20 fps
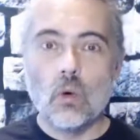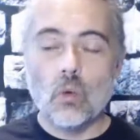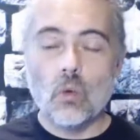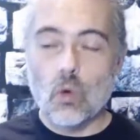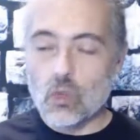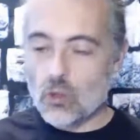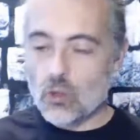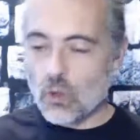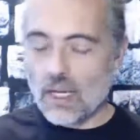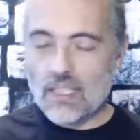
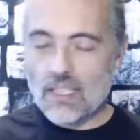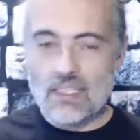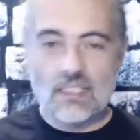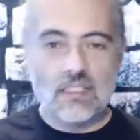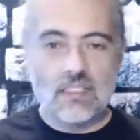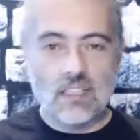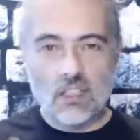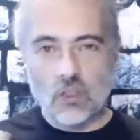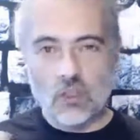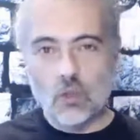What do I
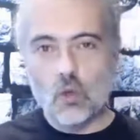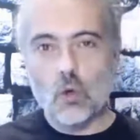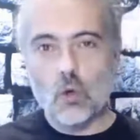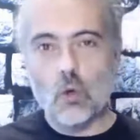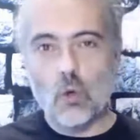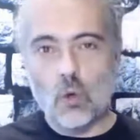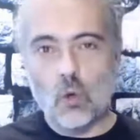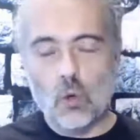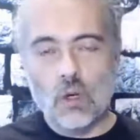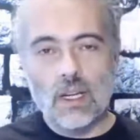need to
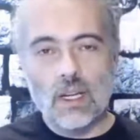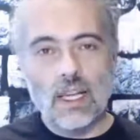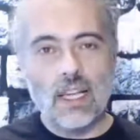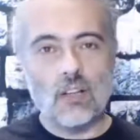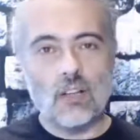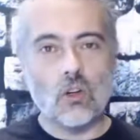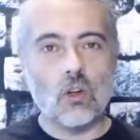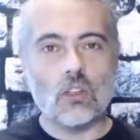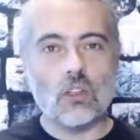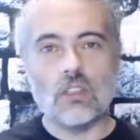know
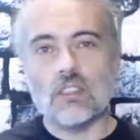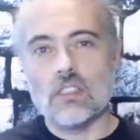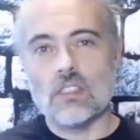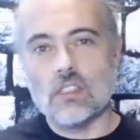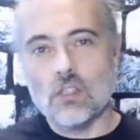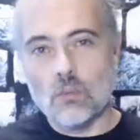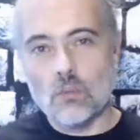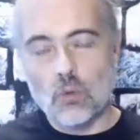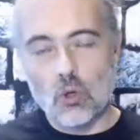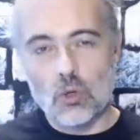in order
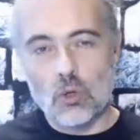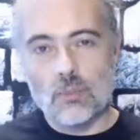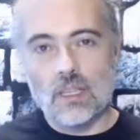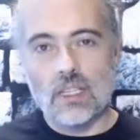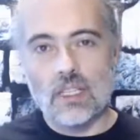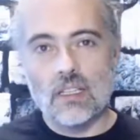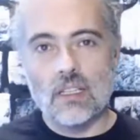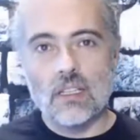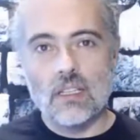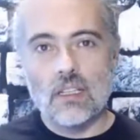to support
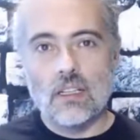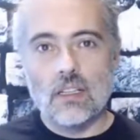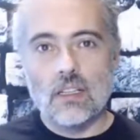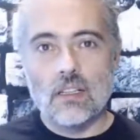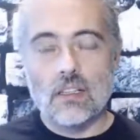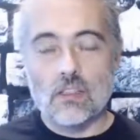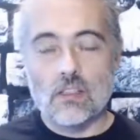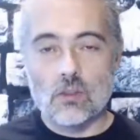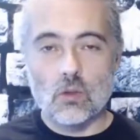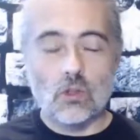me?
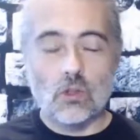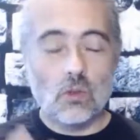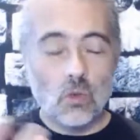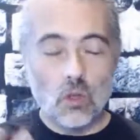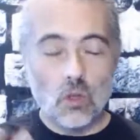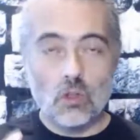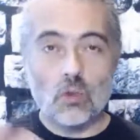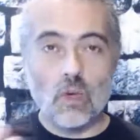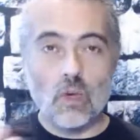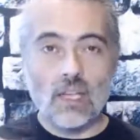Because those
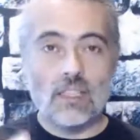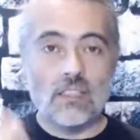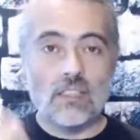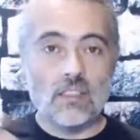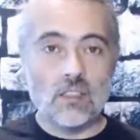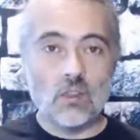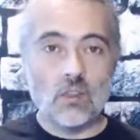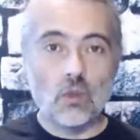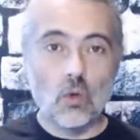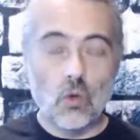what do I
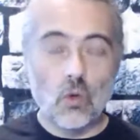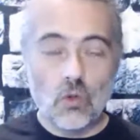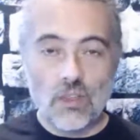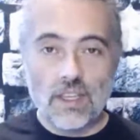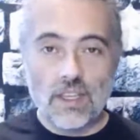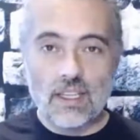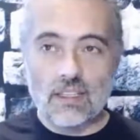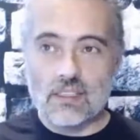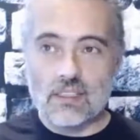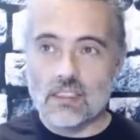need to know
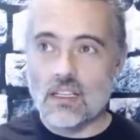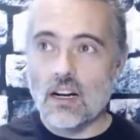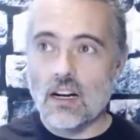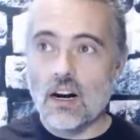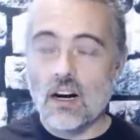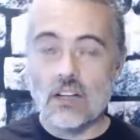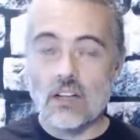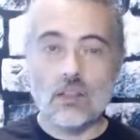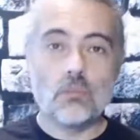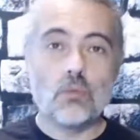things
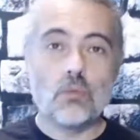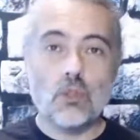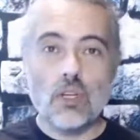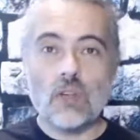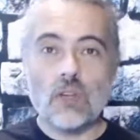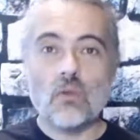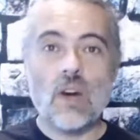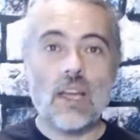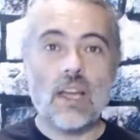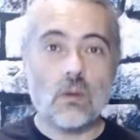are the
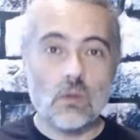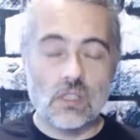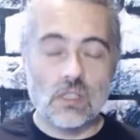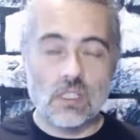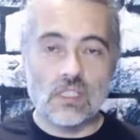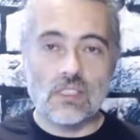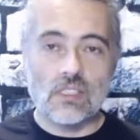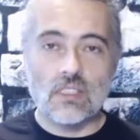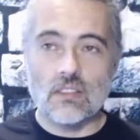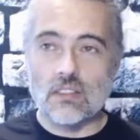
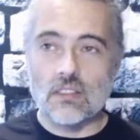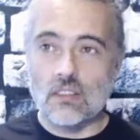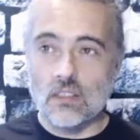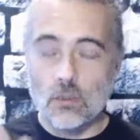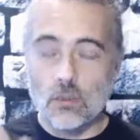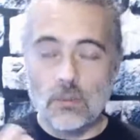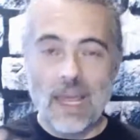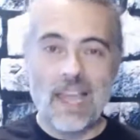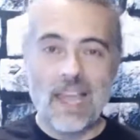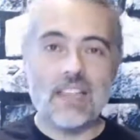prerequisites. They're the
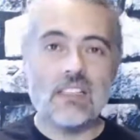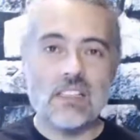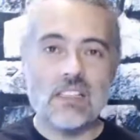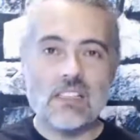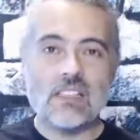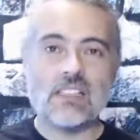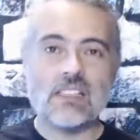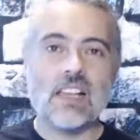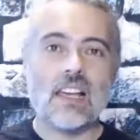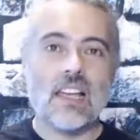
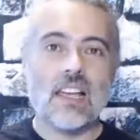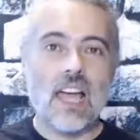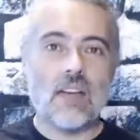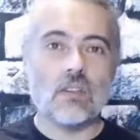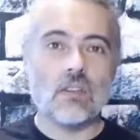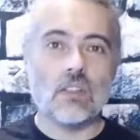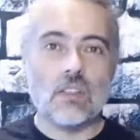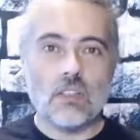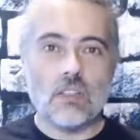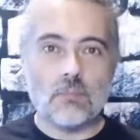dependencies I
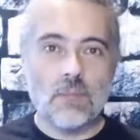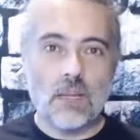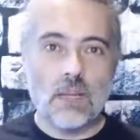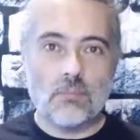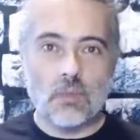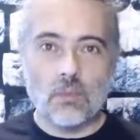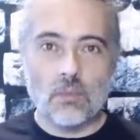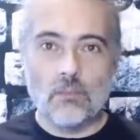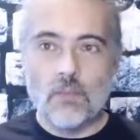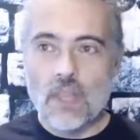have on other
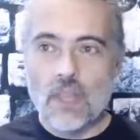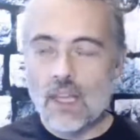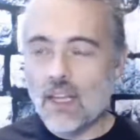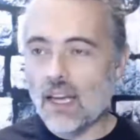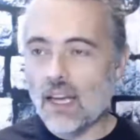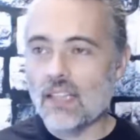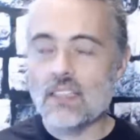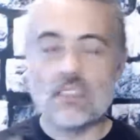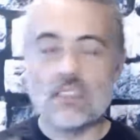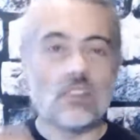people.
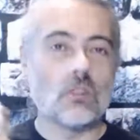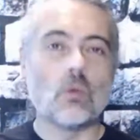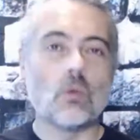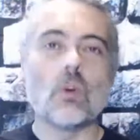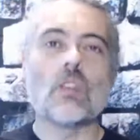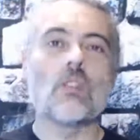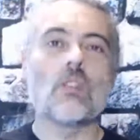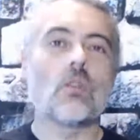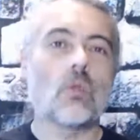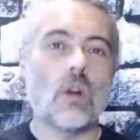I need to know
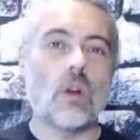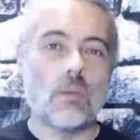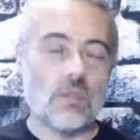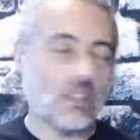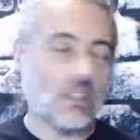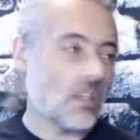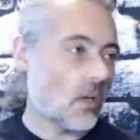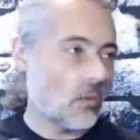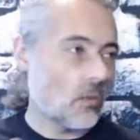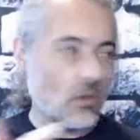what the
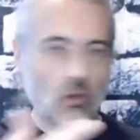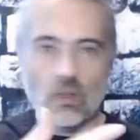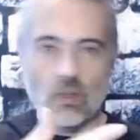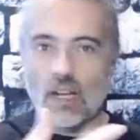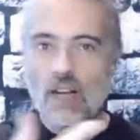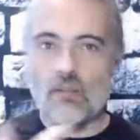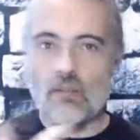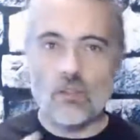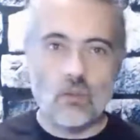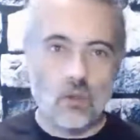requirements are. We
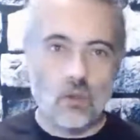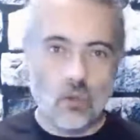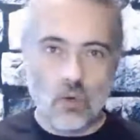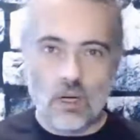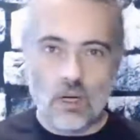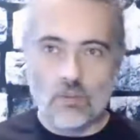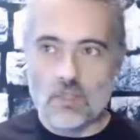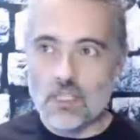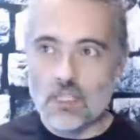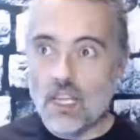don't have the
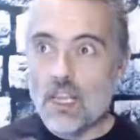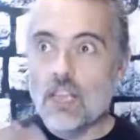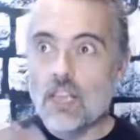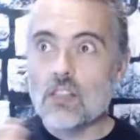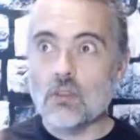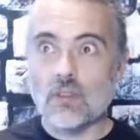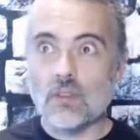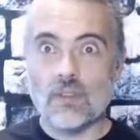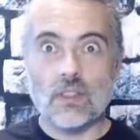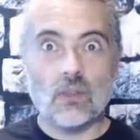requirements.
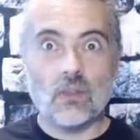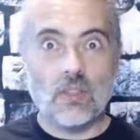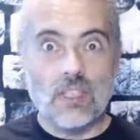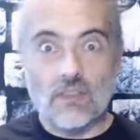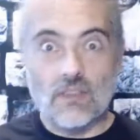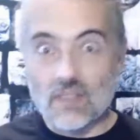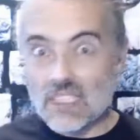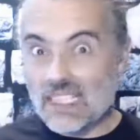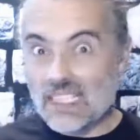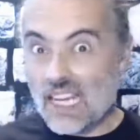So if I don't
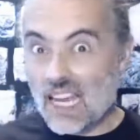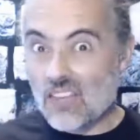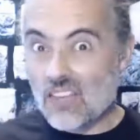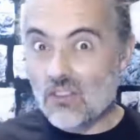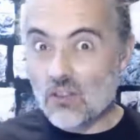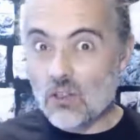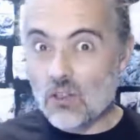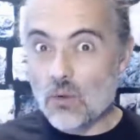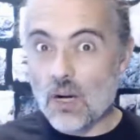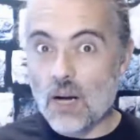even get
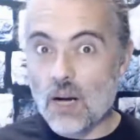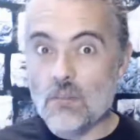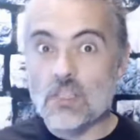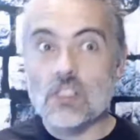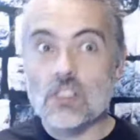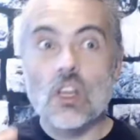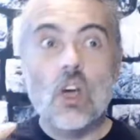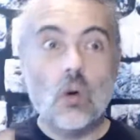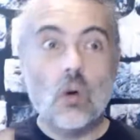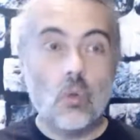the
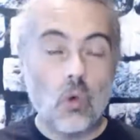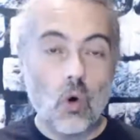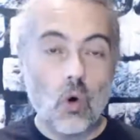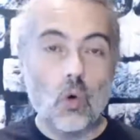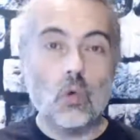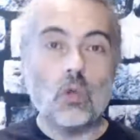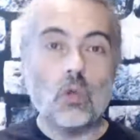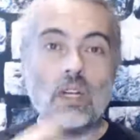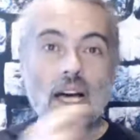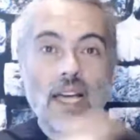requirements,
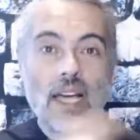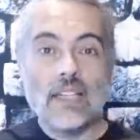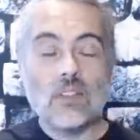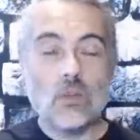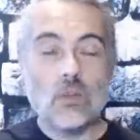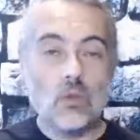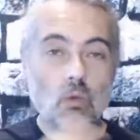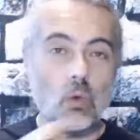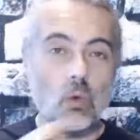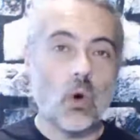what would I
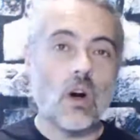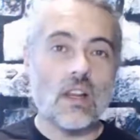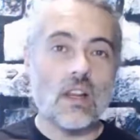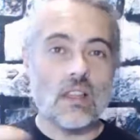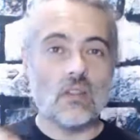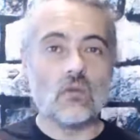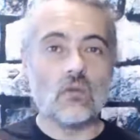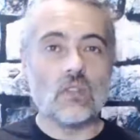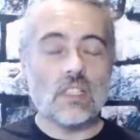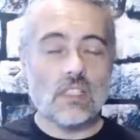do? What are
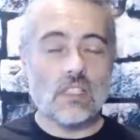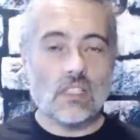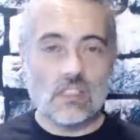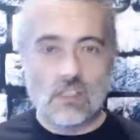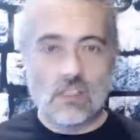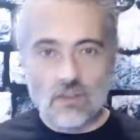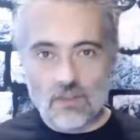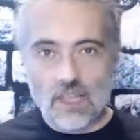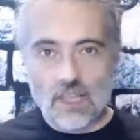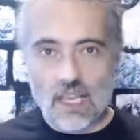the
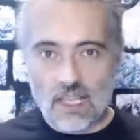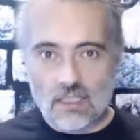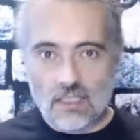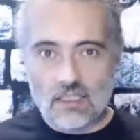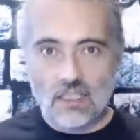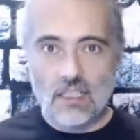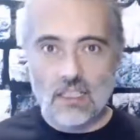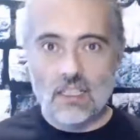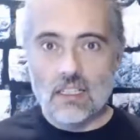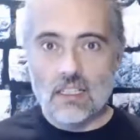risks of that?